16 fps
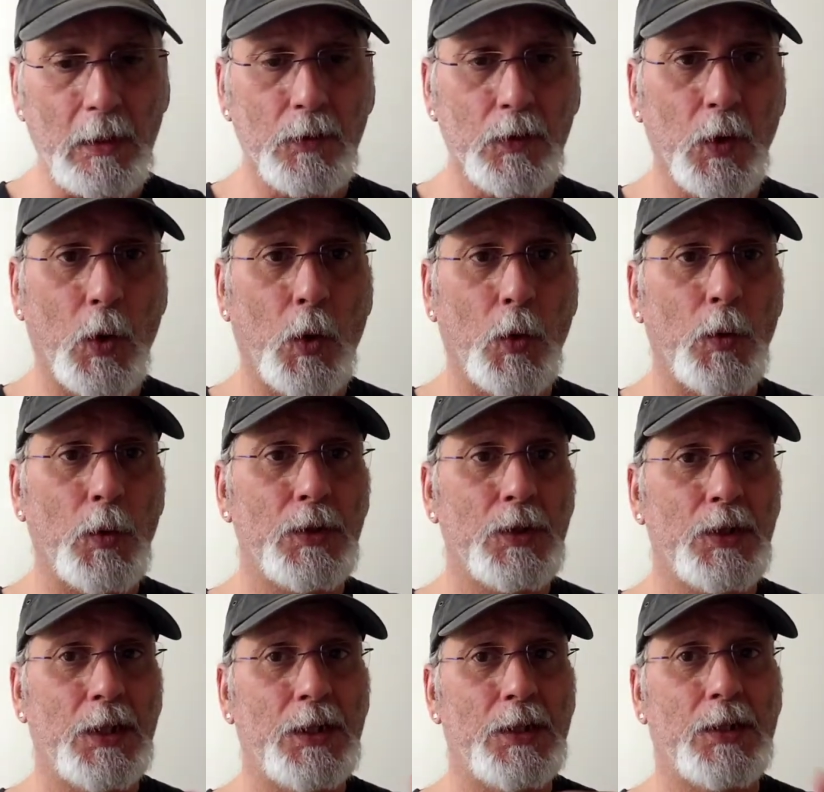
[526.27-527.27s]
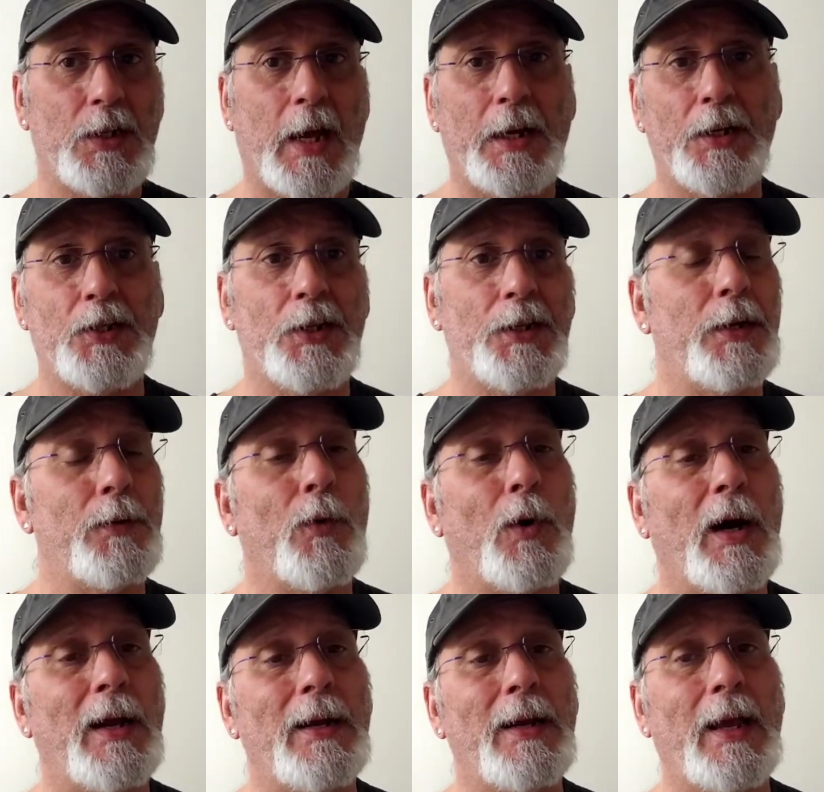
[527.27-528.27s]
So she decided she didn't
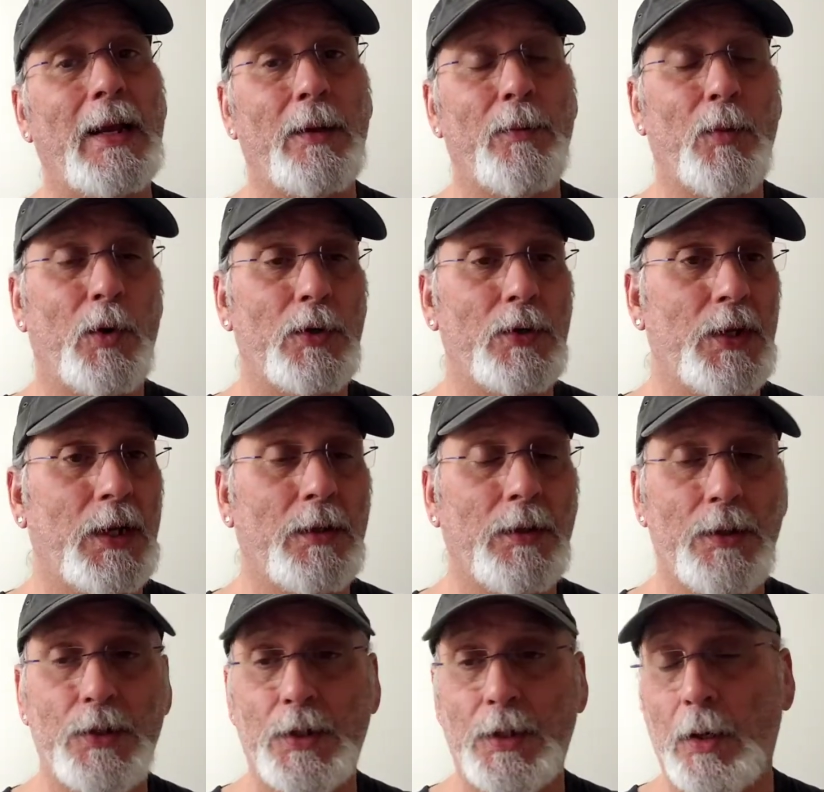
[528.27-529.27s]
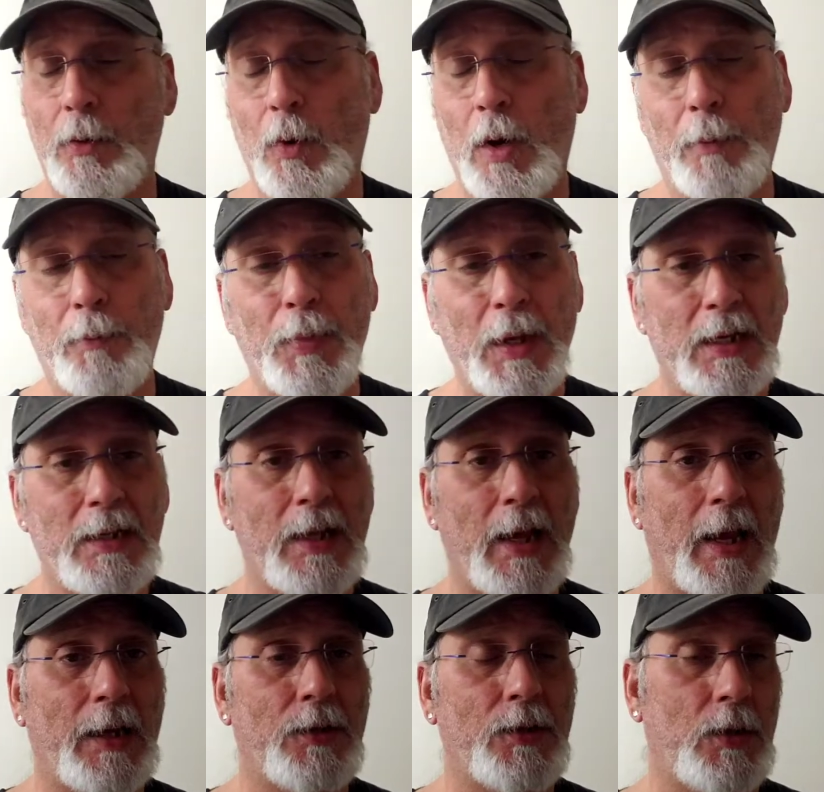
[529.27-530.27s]
want any more cichlids. She didn't want big
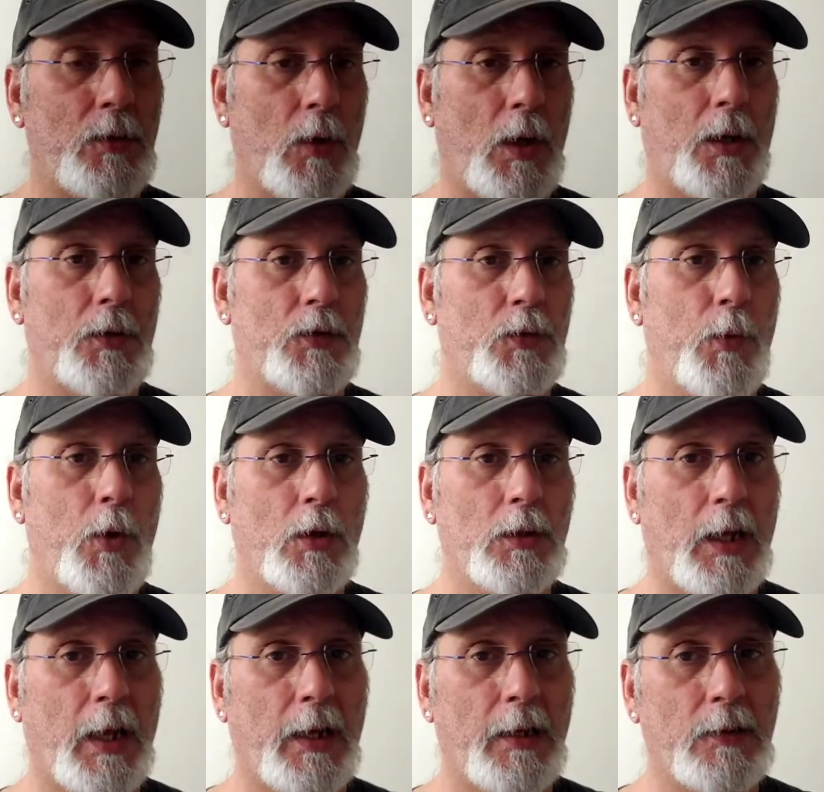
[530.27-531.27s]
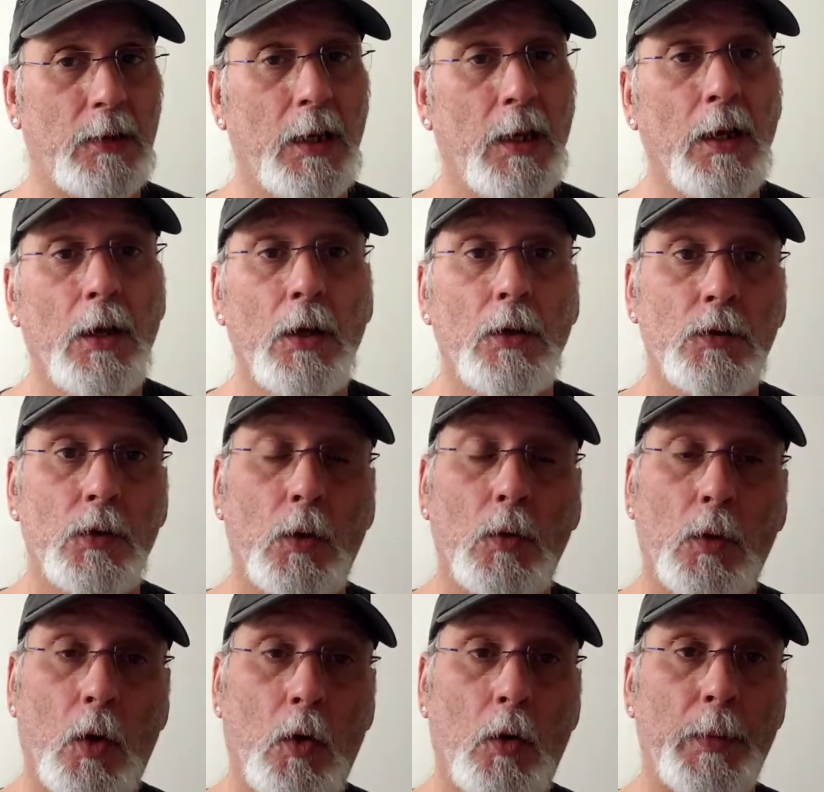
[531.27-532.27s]
tanks. She wanted small tanks. So
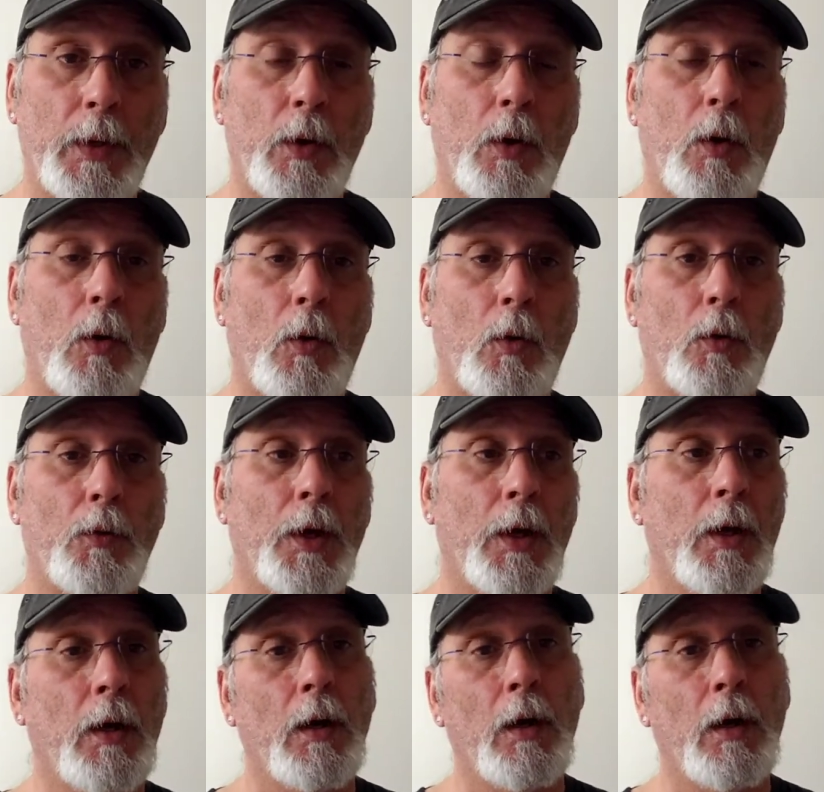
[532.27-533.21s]
lo and behold,